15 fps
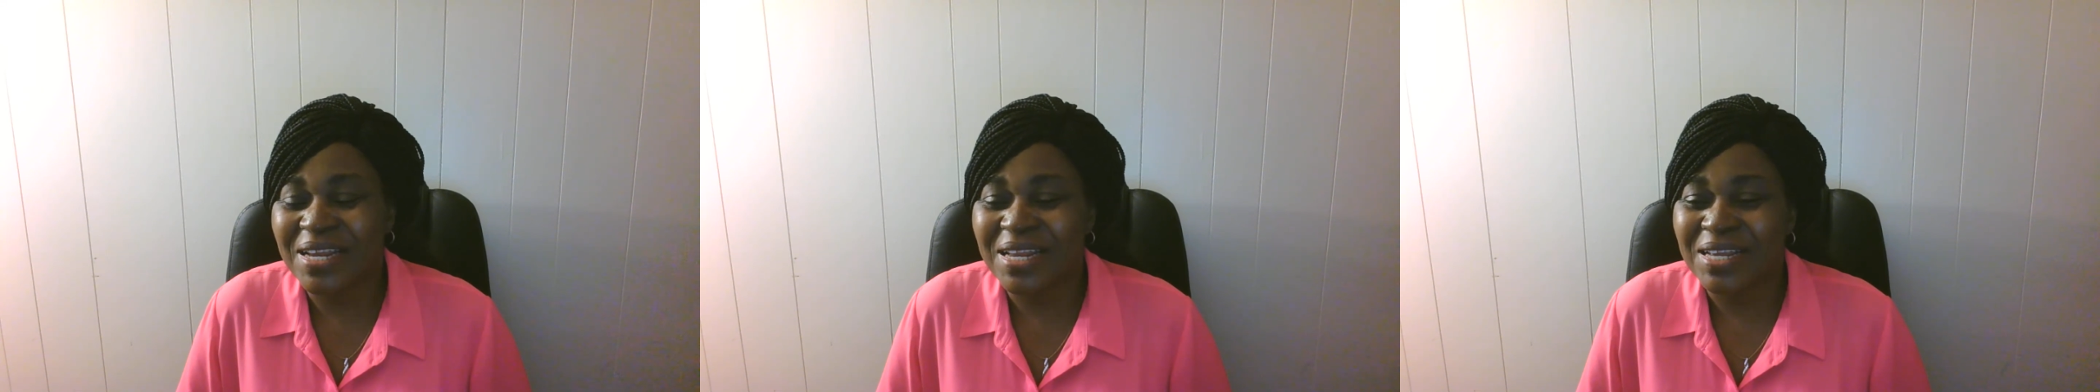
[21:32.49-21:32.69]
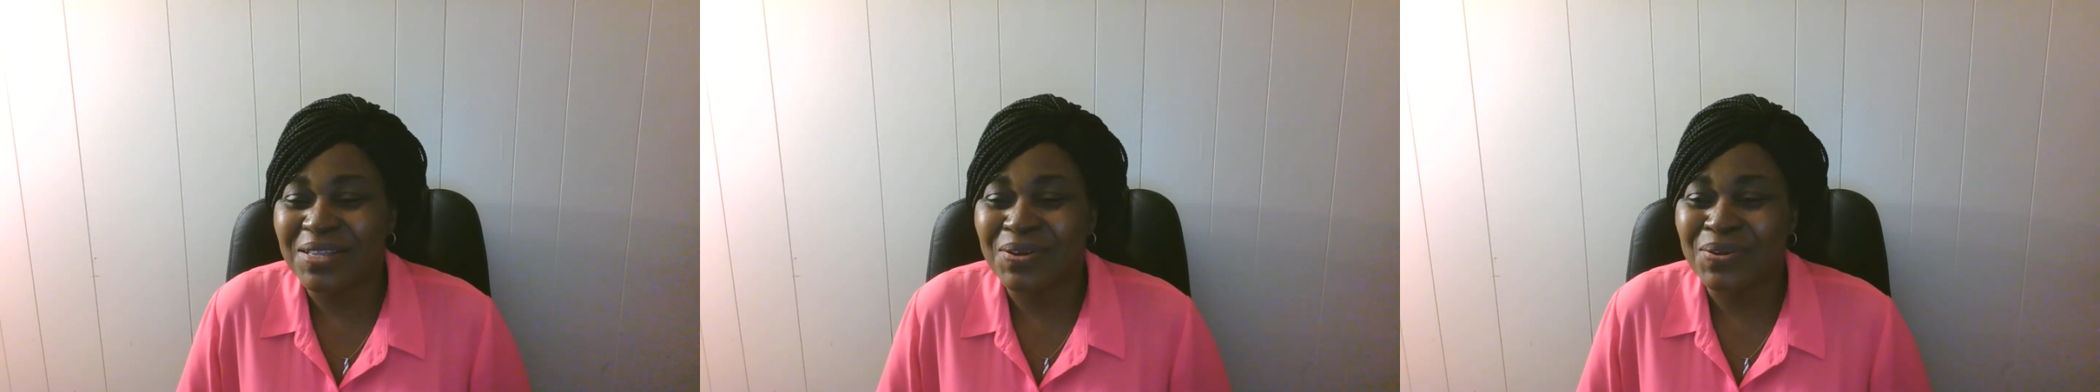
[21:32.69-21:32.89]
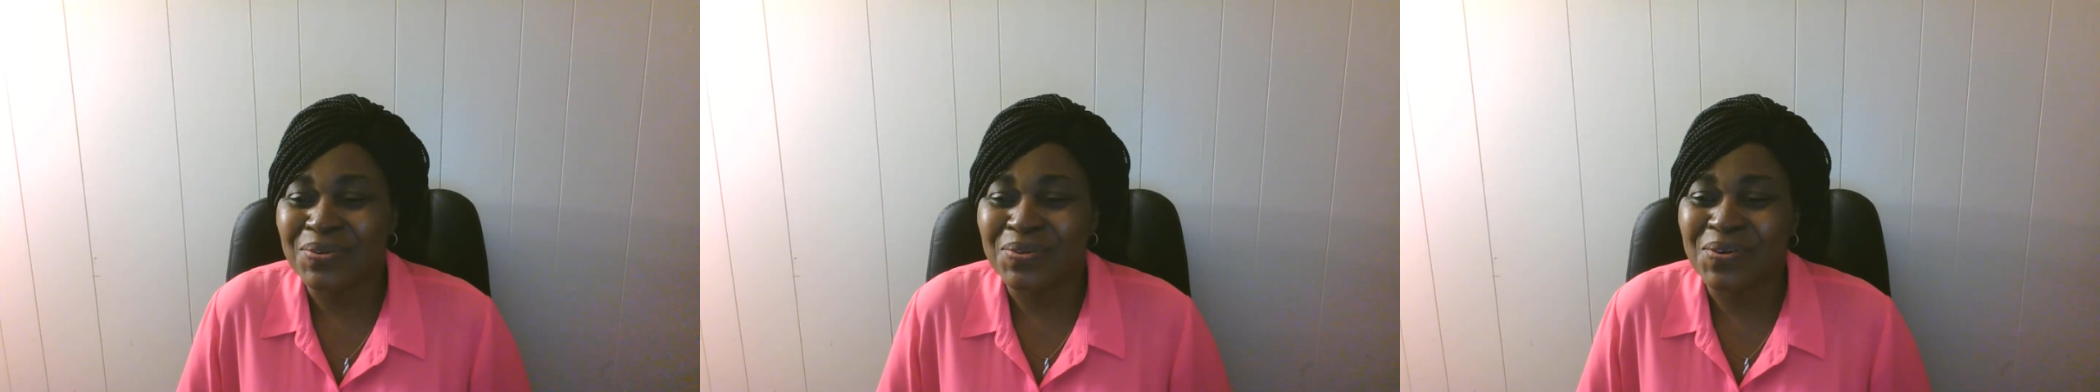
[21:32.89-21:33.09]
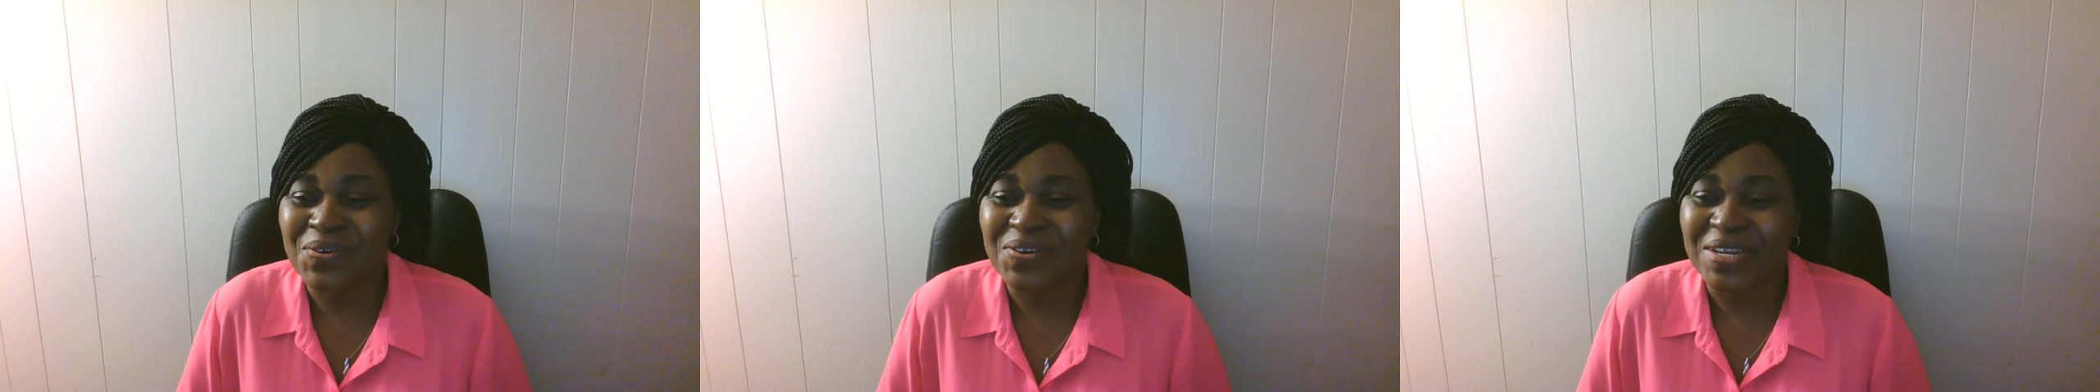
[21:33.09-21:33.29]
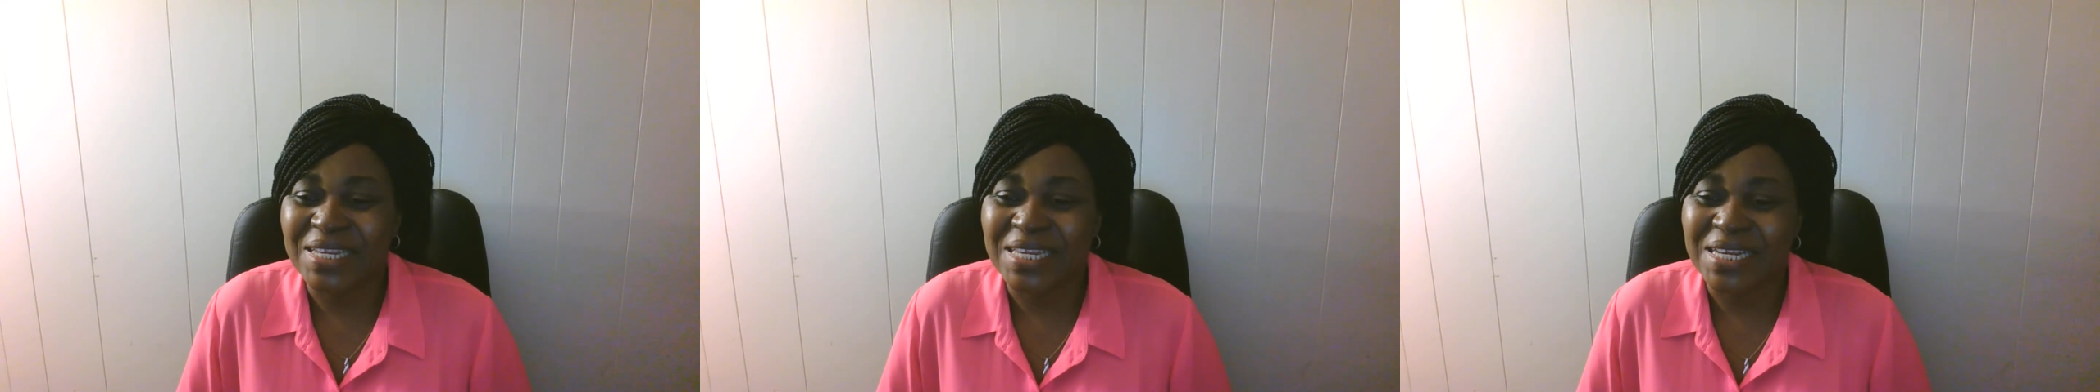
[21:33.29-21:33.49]
let us all
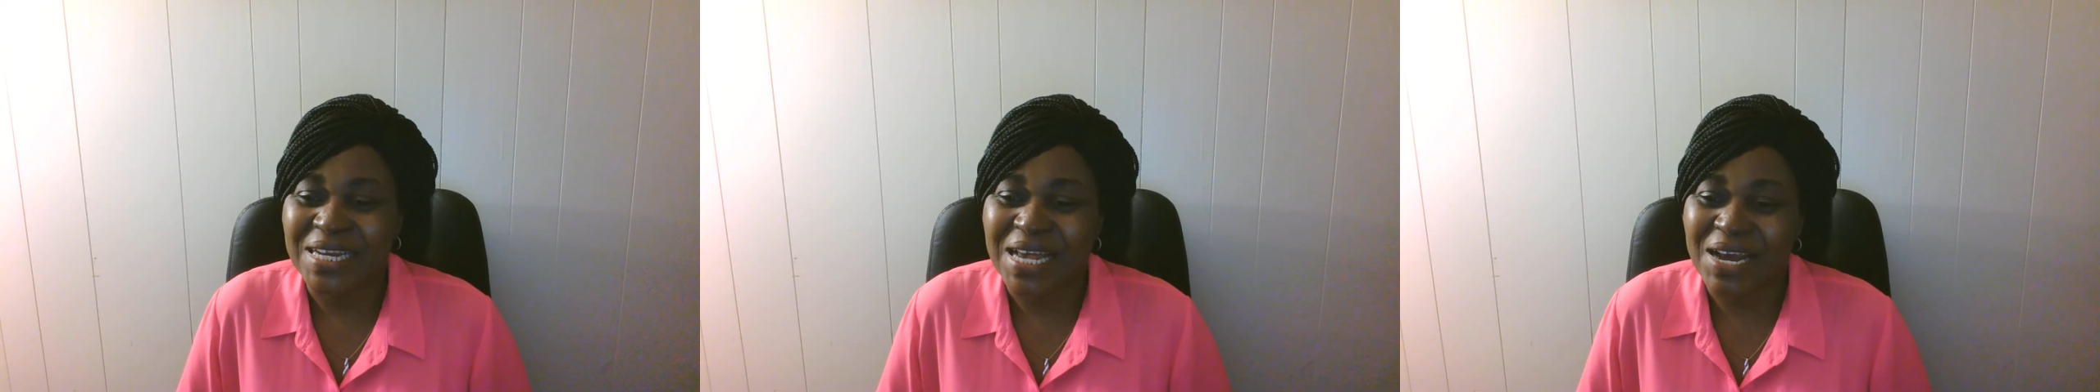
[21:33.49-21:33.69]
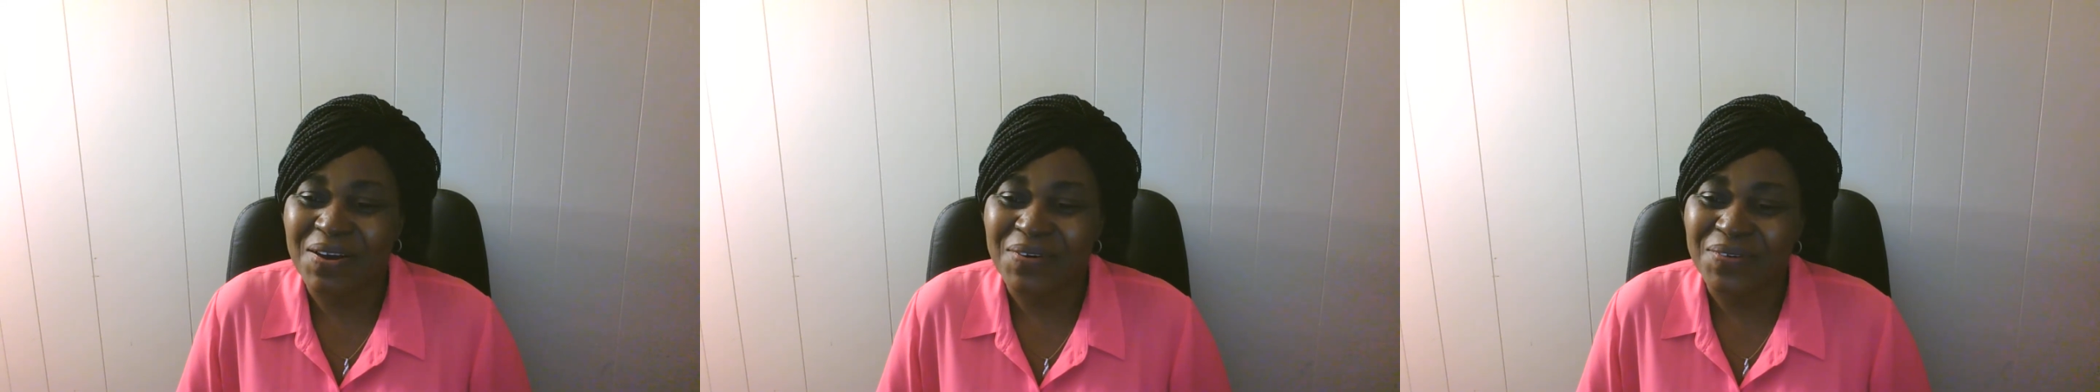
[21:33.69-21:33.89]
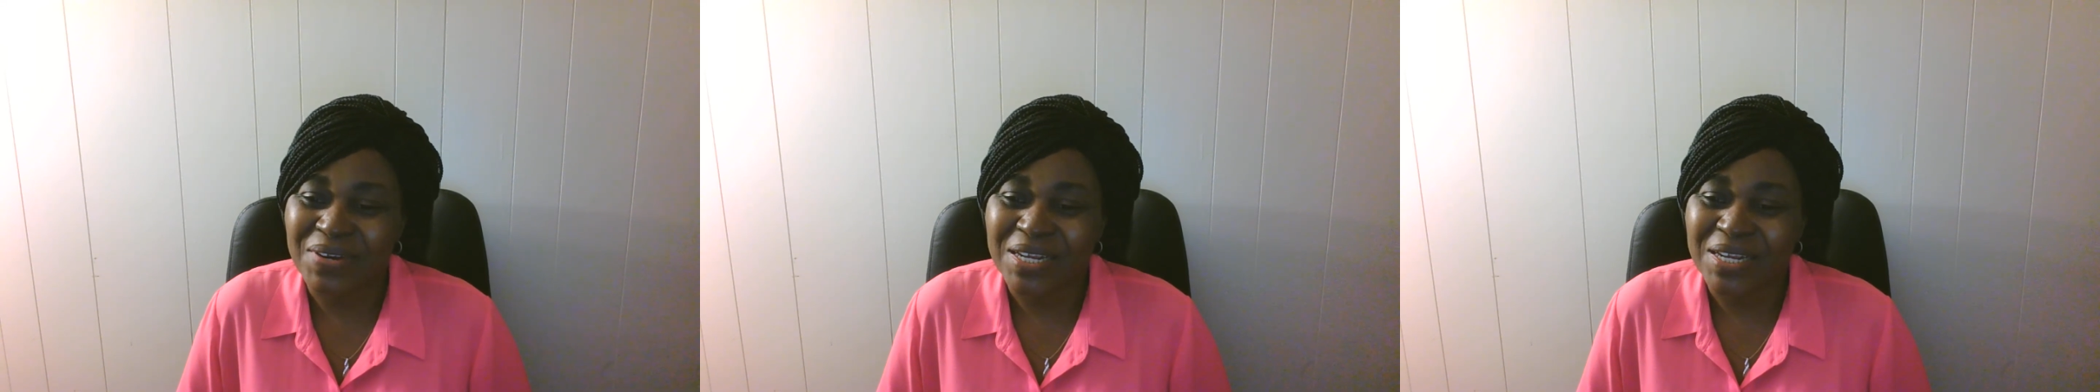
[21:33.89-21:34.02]
kneel down,